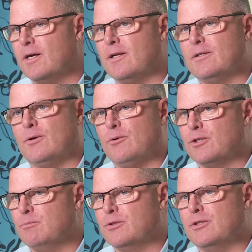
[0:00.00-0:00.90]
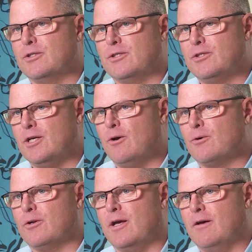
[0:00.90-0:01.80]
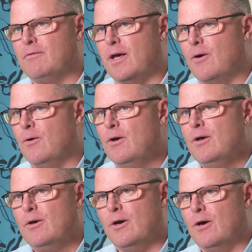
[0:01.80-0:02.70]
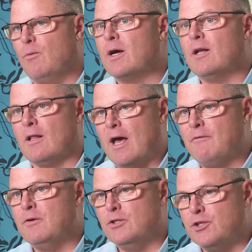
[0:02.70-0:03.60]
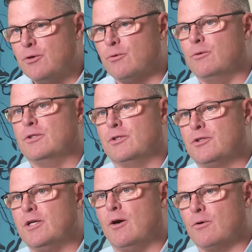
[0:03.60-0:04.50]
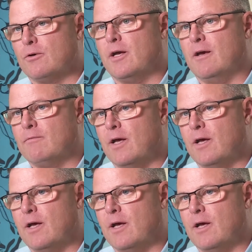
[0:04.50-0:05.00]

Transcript: kind of Christmas is this child going to have now? Uh, what kind of life in general is this child going to have